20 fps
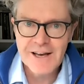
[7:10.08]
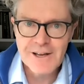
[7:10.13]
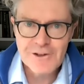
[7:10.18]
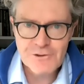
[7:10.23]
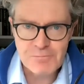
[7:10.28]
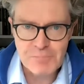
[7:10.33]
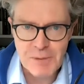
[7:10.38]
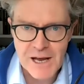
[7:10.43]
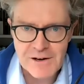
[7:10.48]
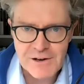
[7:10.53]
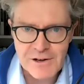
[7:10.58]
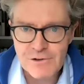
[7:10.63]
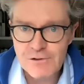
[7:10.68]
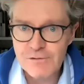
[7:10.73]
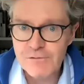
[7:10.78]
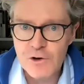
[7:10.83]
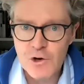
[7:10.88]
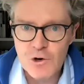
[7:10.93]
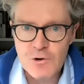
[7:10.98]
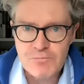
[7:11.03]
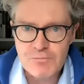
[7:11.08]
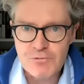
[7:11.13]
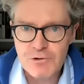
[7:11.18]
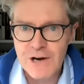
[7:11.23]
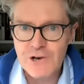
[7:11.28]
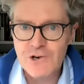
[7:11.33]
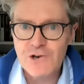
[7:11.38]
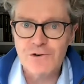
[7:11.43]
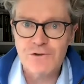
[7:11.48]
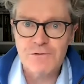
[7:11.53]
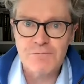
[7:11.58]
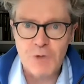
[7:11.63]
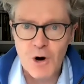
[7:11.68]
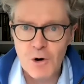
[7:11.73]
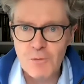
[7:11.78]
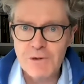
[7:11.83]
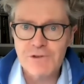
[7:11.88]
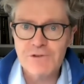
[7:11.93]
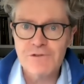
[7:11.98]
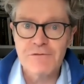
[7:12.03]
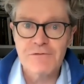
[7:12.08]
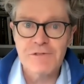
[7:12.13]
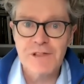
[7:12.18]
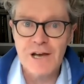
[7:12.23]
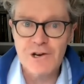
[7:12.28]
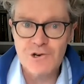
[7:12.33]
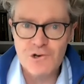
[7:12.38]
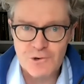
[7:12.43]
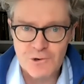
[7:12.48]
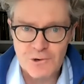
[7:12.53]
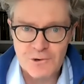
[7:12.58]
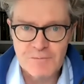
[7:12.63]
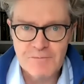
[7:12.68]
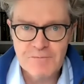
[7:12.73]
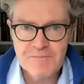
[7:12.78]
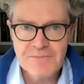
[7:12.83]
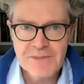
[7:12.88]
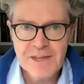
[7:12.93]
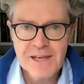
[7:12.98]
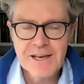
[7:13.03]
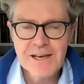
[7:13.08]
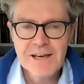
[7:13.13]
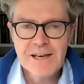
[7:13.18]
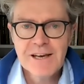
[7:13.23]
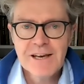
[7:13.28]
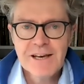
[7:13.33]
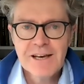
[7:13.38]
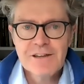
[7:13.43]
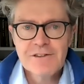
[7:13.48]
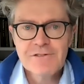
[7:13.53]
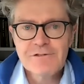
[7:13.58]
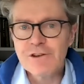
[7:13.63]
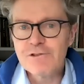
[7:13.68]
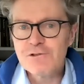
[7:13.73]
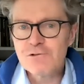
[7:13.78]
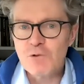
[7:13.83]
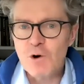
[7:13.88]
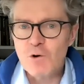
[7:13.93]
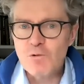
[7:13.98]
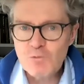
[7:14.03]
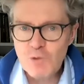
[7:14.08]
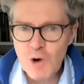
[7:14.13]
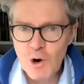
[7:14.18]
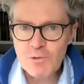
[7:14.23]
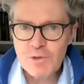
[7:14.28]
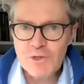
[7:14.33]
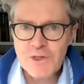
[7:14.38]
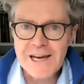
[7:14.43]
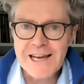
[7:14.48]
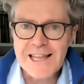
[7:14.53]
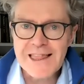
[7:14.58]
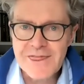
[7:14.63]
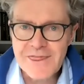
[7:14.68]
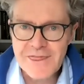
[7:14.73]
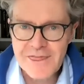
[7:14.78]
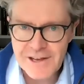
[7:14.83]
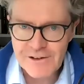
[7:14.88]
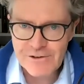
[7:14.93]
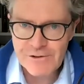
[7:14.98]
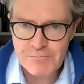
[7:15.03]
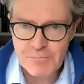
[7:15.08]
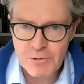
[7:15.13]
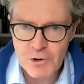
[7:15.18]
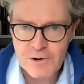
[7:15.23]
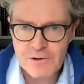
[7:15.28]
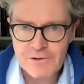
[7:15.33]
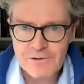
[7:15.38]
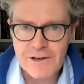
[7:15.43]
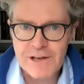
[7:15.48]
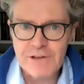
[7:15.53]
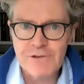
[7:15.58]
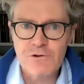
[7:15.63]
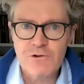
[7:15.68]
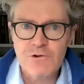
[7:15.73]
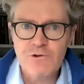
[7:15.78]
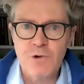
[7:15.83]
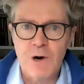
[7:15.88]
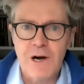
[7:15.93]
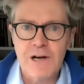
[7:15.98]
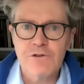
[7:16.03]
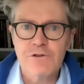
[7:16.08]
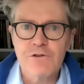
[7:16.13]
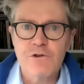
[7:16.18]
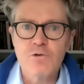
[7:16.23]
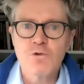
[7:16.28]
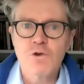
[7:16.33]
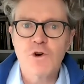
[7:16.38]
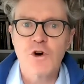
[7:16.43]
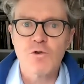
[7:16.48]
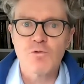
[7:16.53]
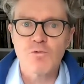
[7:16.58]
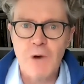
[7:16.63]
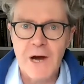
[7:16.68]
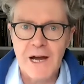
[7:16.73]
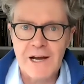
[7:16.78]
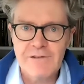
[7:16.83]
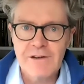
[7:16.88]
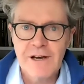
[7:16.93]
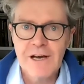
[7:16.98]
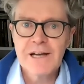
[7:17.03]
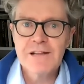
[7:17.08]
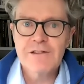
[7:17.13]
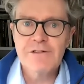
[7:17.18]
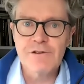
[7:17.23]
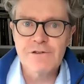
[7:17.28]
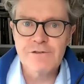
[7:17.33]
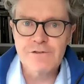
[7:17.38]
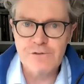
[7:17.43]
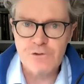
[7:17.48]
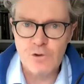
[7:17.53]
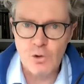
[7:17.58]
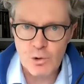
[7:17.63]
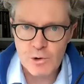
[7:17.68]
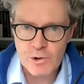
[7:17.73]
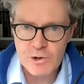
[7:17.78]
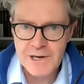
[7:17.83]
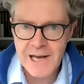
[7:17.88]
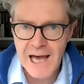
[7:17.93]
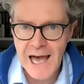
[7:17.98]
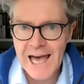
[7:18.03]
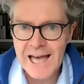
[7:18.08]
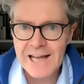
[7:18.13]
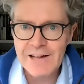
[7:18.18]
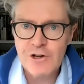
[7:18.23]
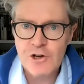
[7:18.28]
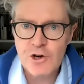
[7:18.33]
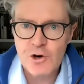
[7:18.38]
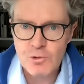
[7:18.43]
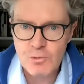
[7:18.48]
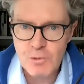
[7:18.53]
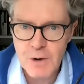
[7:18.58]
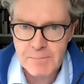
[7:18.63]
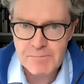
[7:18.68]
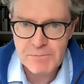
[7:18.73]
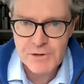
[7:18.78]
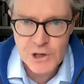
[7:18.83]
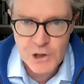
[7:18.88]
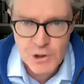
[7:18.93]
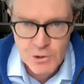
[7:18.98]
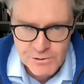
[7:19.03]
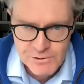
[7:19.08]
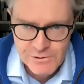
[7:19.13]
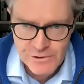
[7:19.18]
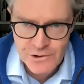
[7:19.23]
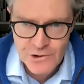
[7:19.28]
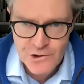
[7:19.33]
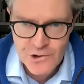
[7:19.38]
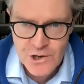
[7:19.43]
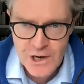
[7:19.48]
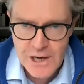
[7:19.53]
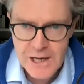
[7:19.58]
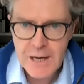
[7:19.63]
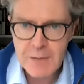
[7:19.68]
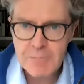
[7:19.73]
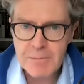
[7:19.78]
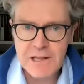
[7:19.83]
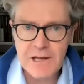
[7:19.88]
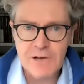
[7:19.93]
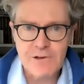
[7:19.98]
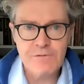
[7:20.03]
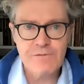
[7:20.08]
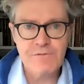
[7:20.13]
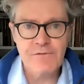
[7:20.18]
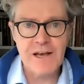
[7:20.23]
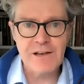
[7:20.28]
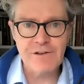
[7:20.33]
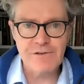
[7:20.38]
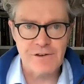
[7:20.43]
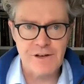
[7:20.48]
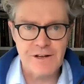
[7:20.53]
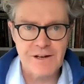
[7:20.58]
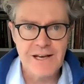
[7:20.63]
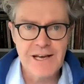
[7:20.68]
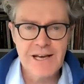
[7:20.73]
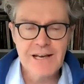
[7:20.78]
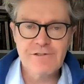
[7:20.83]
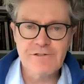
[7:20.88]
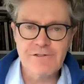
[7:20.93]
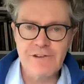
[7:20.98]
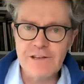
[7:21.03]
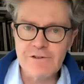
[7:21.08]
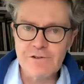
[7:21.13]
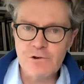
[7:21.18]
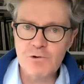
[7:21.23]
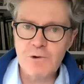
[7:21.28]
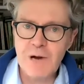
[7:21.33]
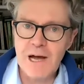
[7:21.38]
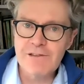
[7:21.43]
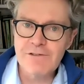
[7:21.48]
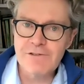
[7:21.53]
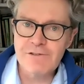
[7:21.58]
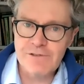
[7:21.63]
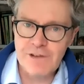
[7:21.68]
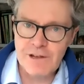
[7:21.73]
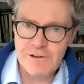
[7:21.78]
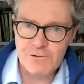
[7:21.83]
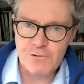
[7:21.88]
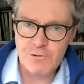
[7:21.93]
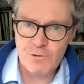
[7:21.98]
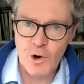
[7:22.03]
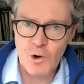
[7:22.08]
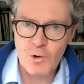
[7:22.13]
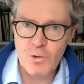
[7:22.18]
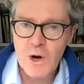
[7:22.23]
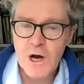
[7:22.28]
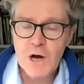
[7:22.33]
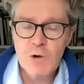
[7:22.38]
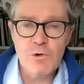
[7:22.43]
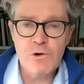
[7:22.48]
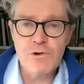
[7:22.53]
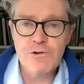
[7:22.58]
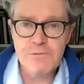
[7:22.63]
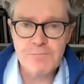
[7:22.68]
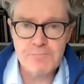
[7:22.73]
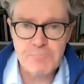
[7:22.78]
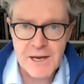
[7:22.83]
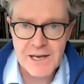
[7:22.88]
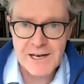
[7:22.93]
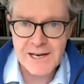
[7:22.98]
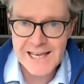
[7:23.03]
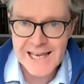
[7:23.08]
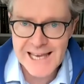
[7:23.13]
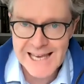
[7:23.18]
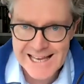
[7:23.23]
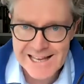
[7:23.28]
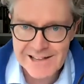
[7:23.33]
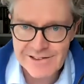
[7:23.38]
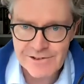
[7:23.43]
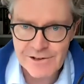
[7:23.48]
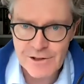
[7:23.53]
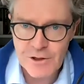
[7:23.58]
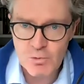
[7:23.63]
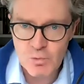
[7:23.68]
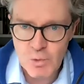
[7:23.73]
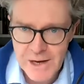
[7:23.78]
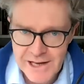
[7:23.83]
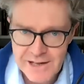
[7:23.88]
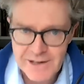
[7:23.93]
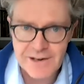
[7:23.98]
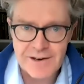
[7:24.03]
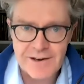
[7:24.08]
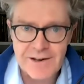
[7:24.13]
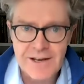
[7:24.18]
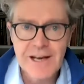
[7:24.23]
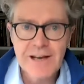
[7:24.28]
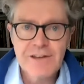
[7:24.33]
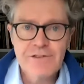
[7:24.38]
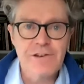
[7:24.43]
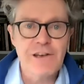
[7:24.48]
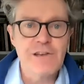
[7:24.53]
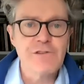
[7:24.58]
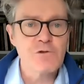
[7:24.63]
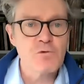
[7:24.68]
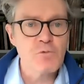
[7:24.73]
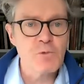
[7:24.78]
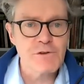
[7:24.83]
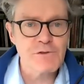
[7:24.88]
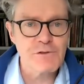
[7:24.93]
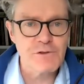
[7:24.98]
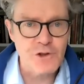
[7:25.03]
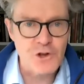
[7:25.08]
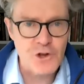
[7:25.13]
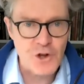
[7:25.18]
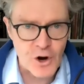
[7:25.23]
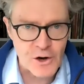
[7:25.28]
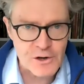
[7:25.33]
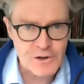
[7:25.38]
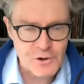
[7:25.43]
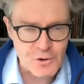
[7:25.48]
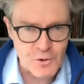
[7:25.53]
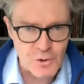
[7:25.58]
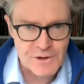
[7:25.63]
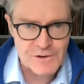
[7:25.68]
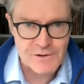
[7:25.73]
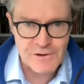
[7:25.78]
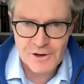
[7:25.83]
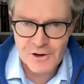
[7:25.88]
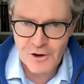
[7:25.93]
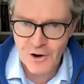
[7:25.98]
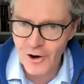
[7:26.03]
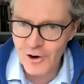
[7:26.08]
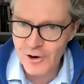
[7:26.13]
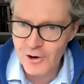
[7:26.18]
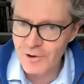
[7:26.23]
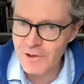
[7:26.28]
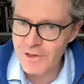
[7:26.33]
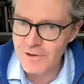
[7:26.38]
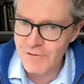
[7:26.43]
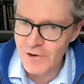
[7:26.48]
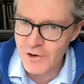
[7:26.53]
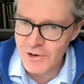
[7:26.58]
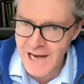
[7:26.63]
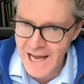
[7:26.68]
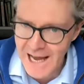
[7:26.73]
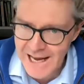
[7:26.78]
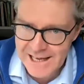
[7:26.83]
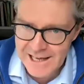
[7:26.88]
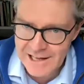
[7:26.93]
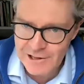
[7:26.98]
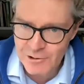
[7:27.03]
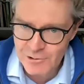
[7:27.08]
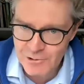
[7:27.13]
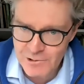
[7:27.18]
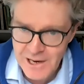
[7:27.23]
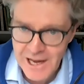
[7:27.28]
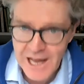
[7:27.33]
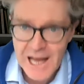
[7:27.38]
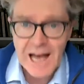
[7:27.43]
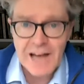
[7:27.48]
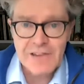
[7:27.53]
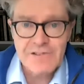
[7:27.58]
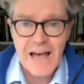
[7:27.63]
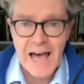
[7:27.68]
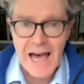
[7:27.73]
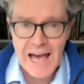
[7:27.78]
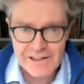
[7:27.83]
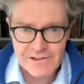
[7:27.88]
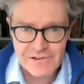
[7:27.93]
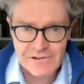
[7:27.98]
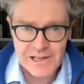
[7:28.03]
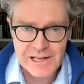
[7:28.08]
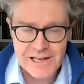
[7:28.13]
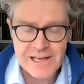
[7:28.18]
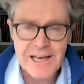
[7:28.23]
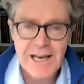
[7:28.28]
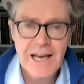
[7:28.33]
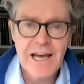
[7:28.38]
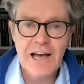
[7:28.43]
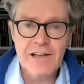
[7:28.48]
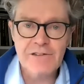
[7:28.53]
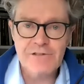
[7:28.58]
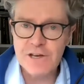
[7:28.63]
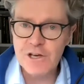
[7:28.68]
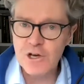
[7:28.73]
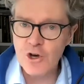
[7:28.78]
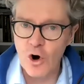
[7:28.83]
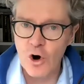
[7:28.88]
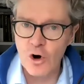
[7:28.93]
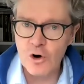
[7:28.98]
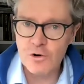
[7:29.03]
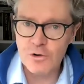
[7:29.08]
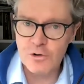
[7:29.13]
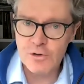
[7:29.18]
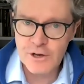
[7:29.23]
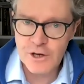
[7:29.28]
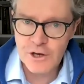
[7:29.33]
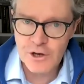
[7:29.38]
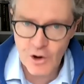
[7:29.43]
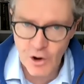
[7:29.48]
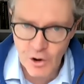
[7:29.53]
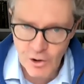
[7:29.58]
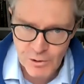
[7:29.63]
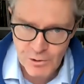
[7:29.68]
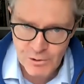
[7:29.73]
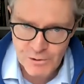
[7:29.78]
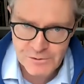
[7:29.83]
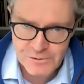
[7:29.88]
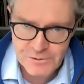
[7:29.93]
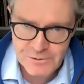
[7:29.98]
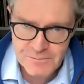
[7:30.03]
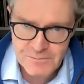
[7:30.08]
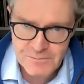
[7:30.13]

spent his few precious moments of leisure. Cicero wrote that in this book, Caesar tried to correct distorted and corrupt usage. But let's face it, Caesar and Cicero were spitting into the wind. Caesar was not going to conquer the vernacular as handily as he conquered the Gauls.